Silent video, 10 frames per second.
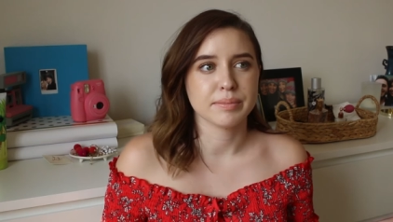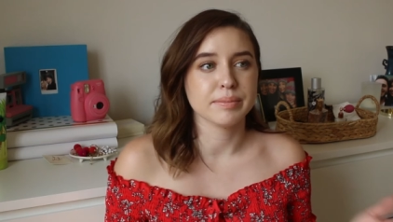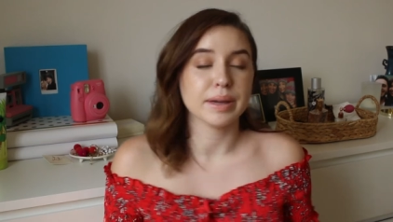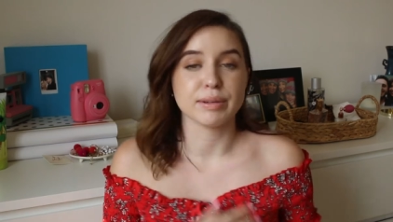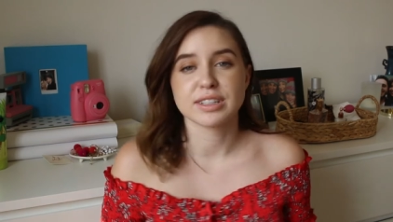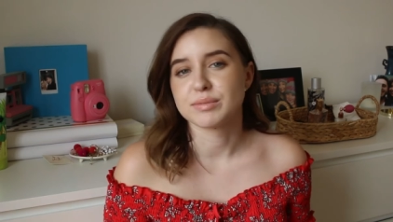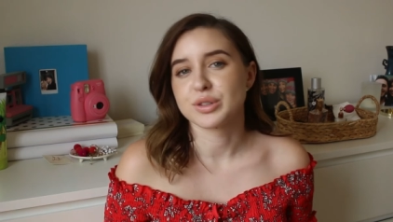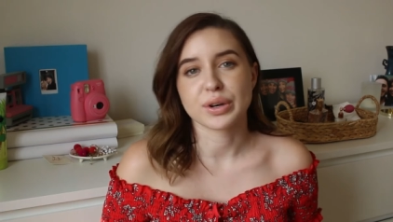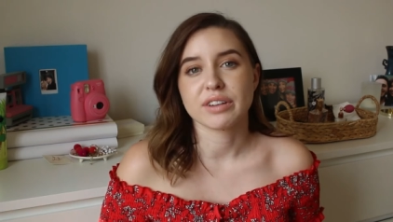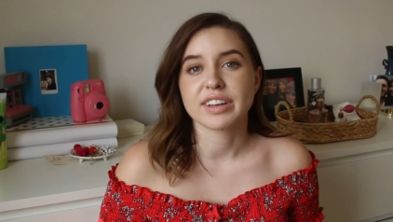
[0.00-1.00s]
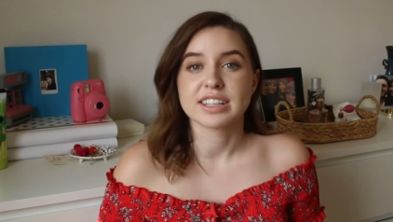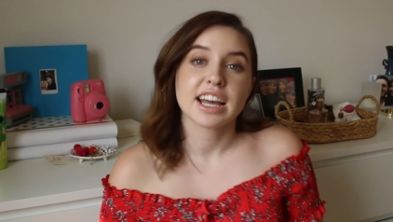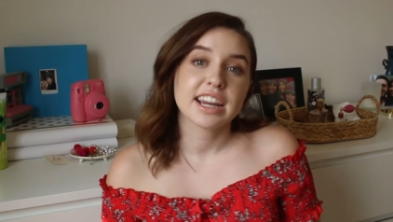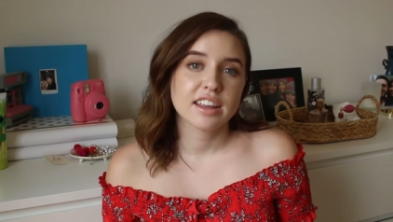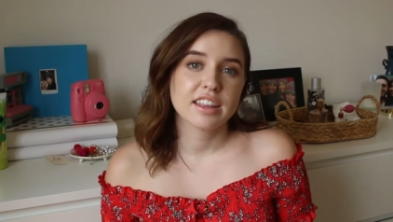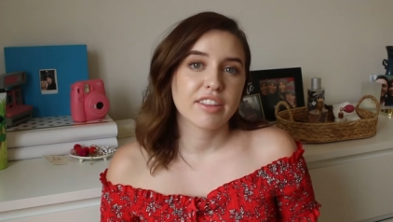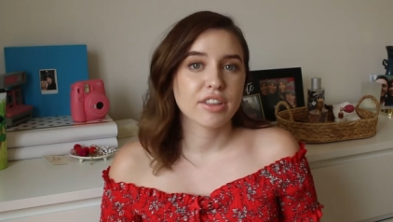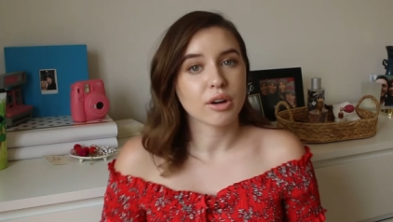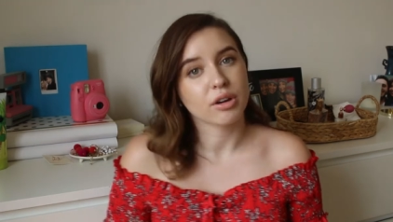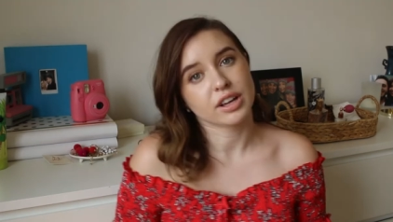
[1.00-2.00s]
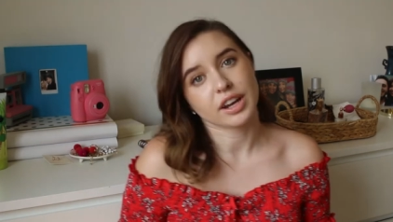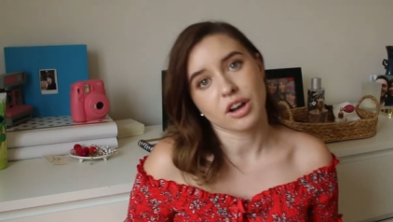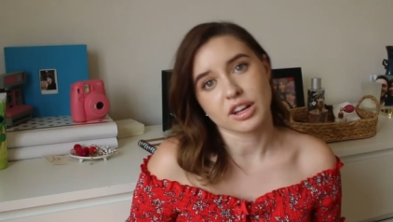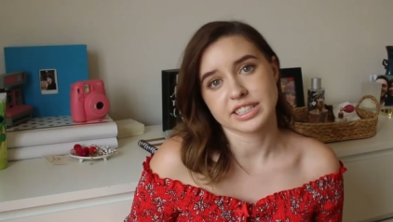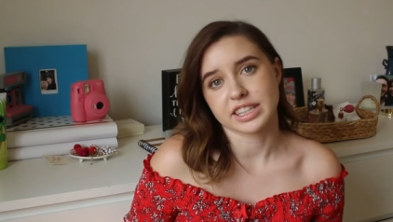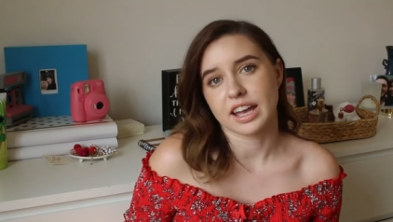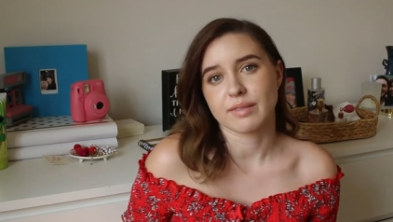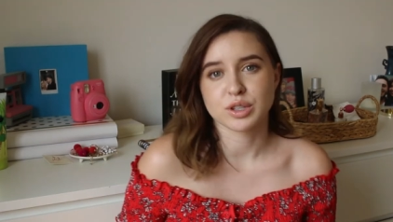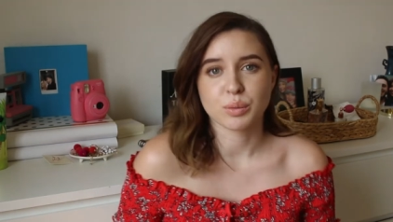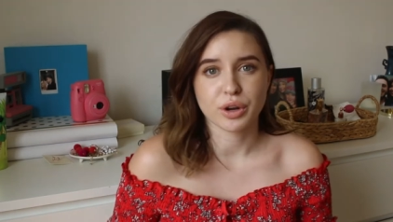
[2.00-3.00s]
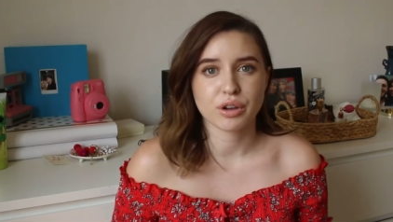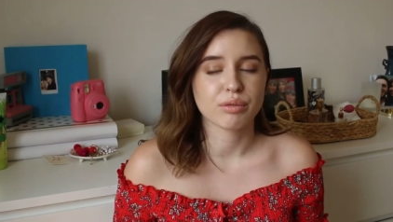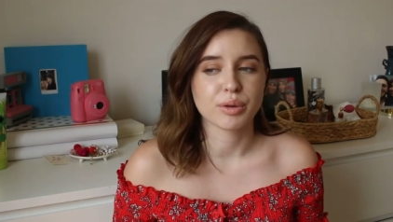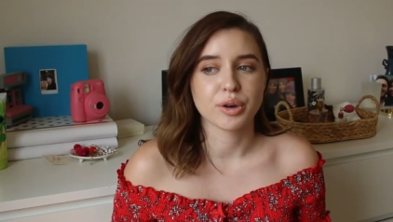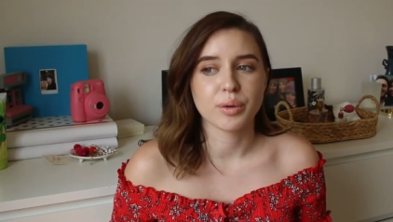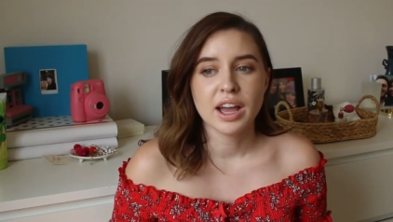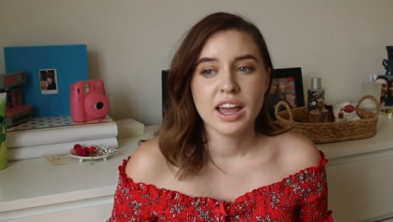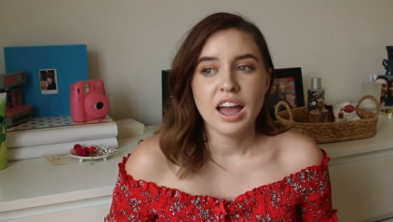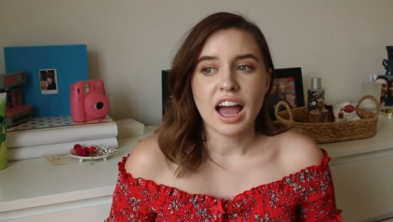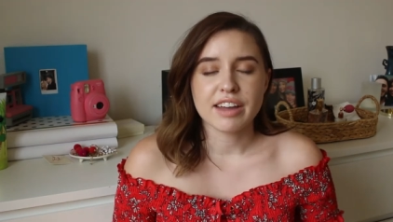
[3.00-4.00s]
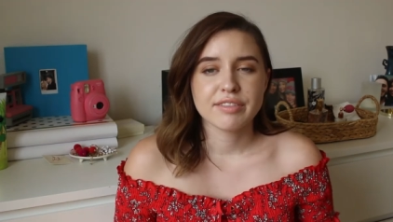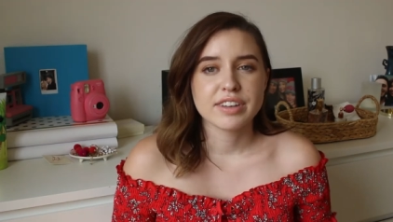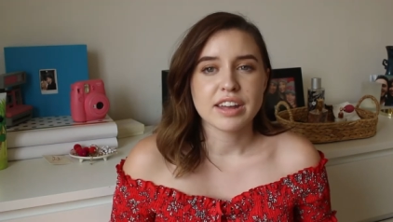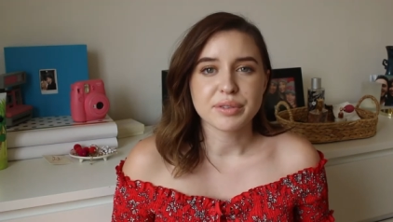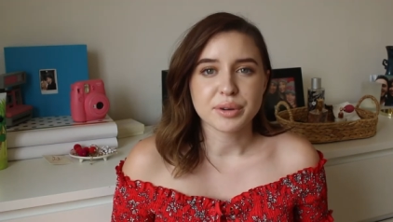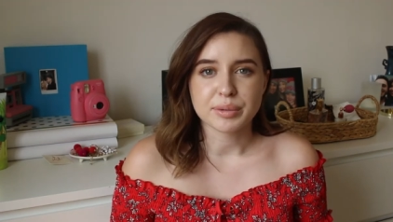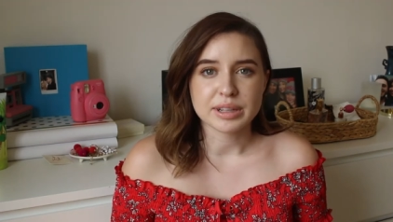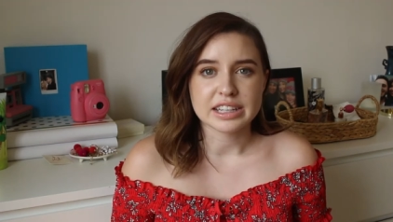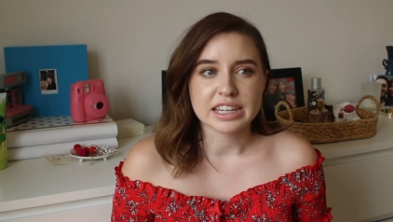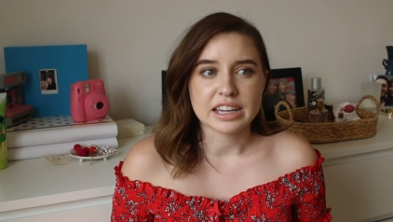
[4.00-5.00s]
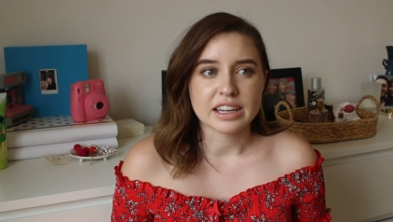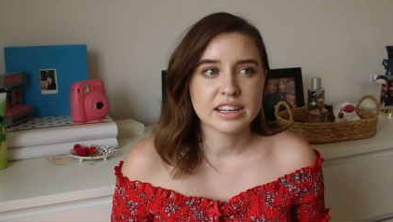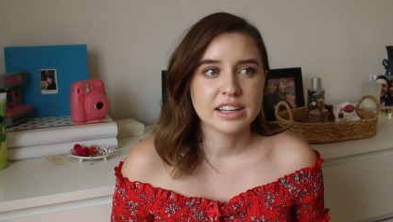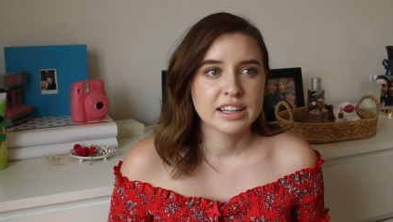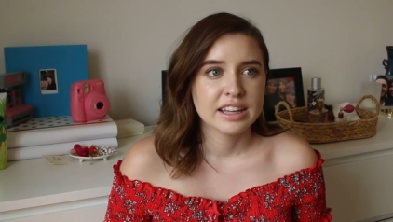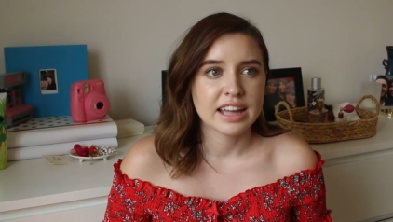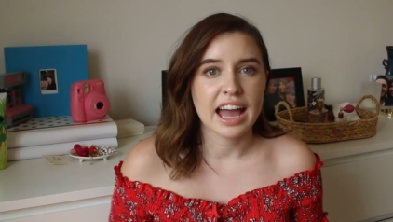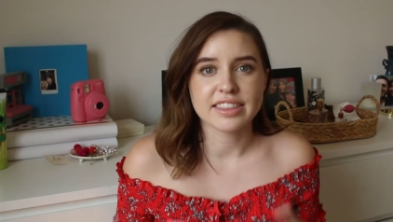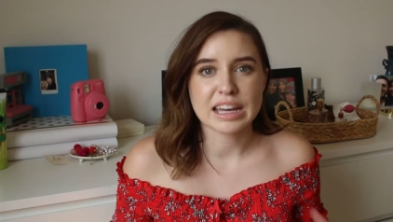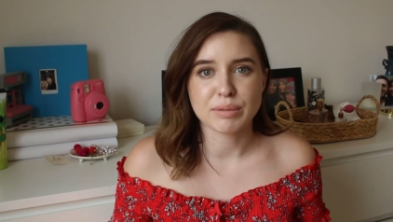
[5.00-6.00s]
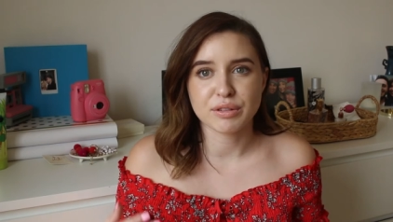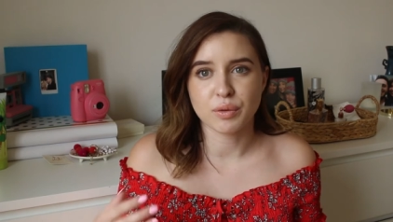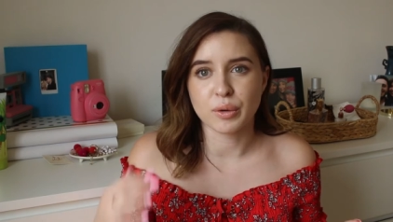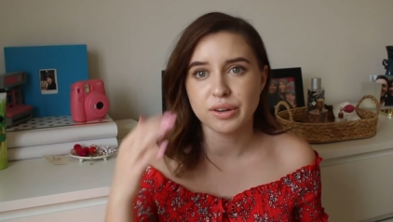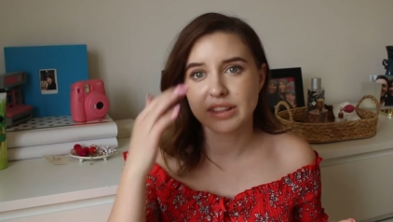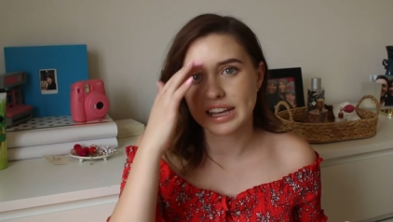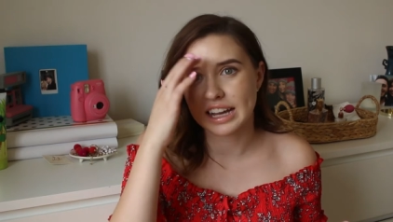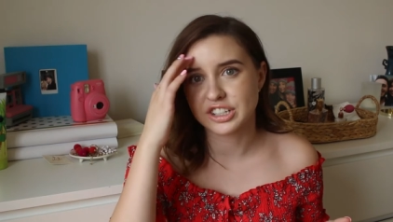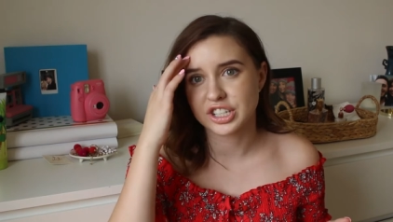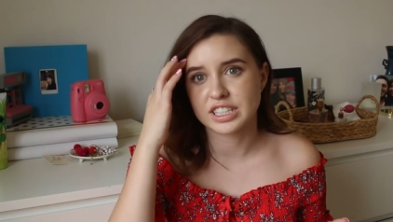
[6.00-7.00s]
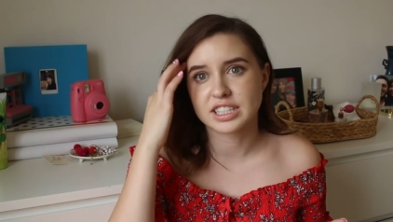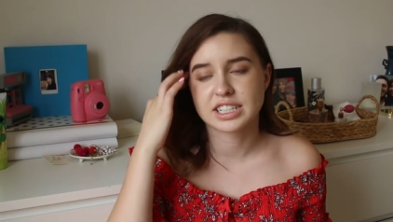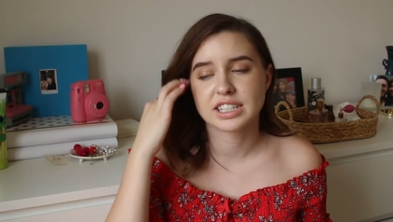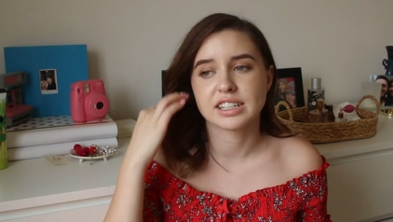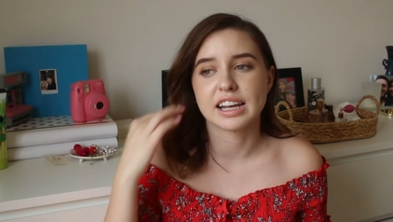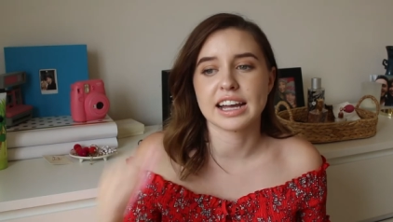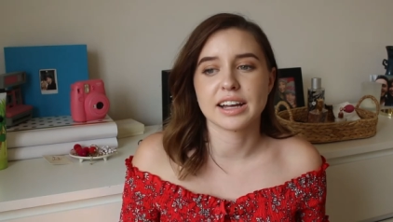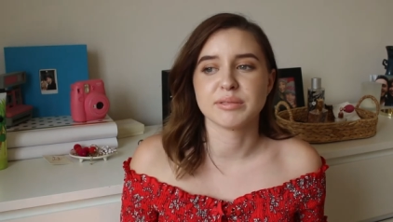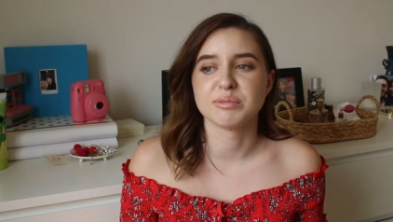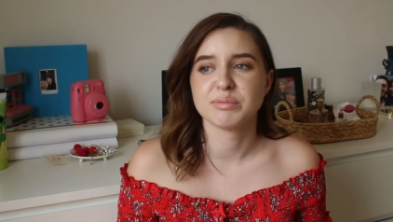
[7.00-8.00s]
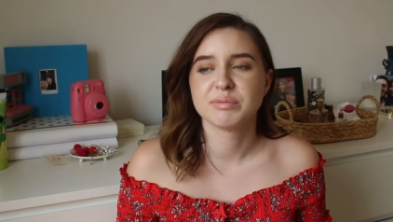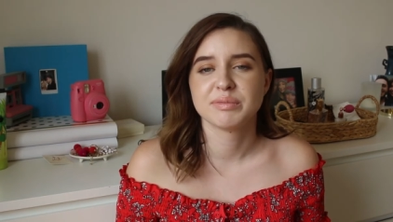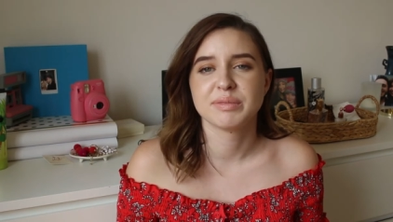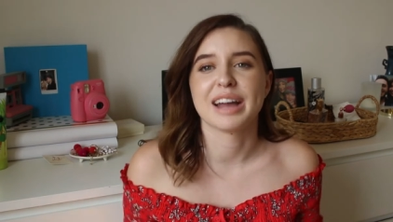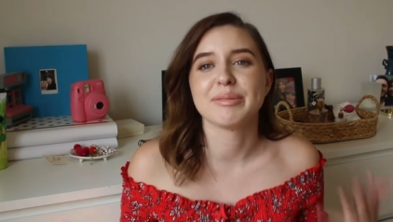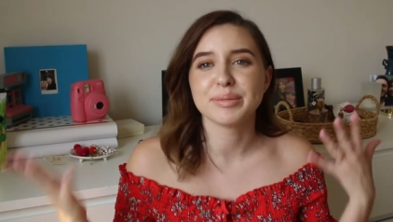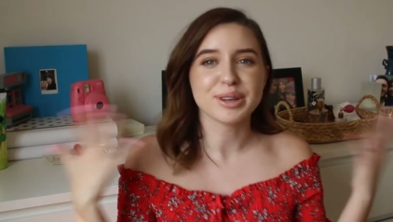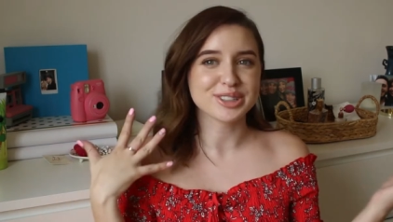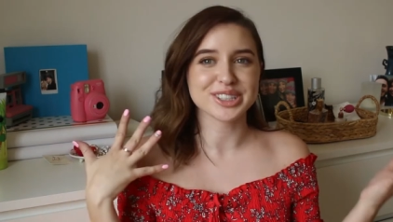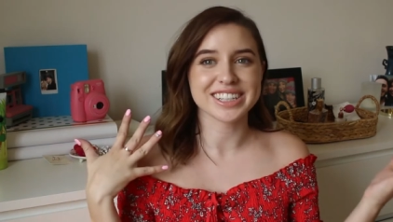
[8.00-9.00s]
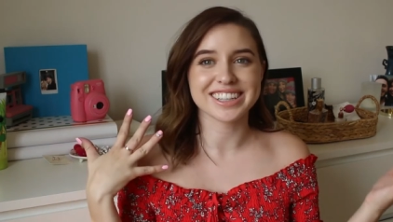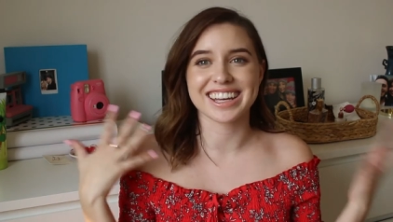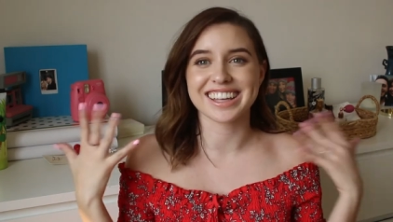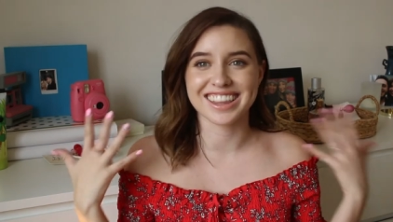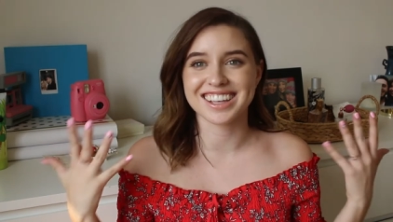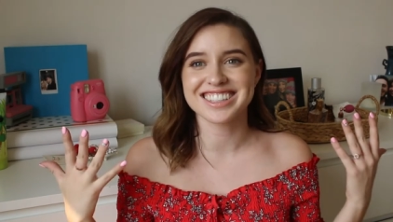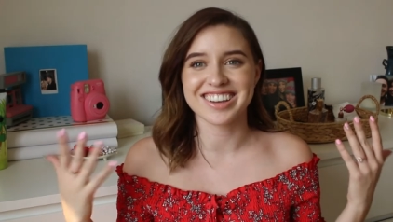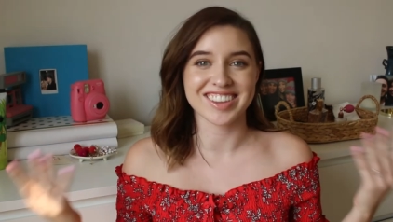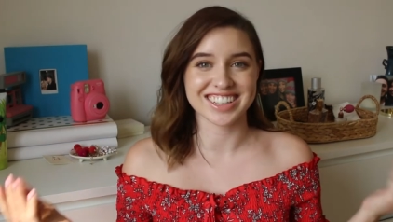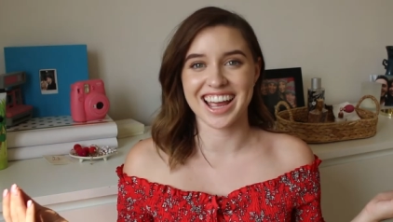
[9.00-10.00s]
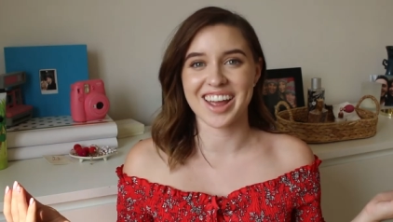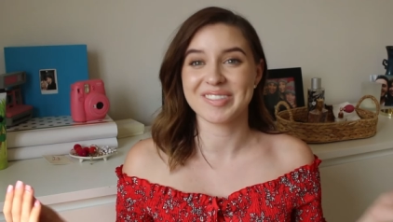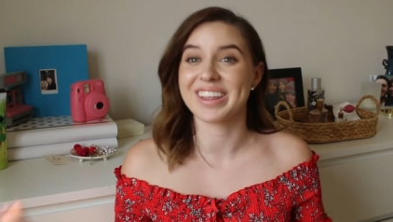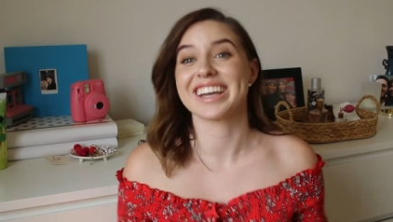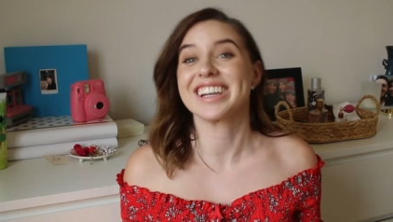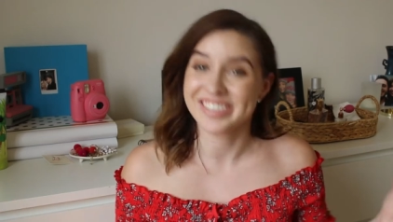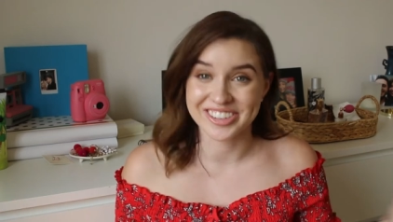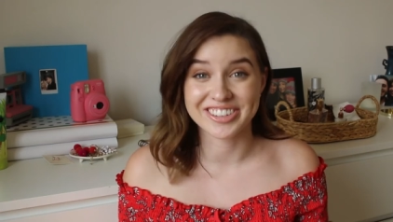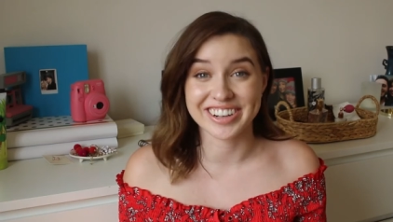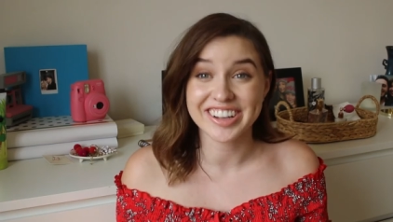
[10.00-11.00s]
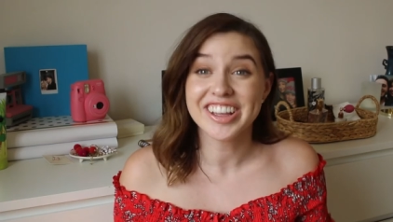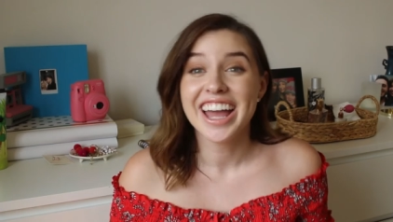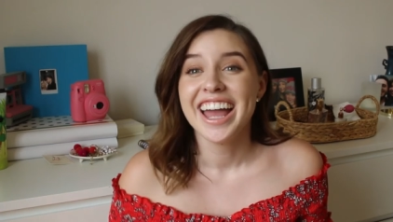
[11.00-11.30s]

maybe some sort of anxiety that they're gonna constantly have to work through. I've never really had that before. Like, I just I'm usually like this all the time, like, for real.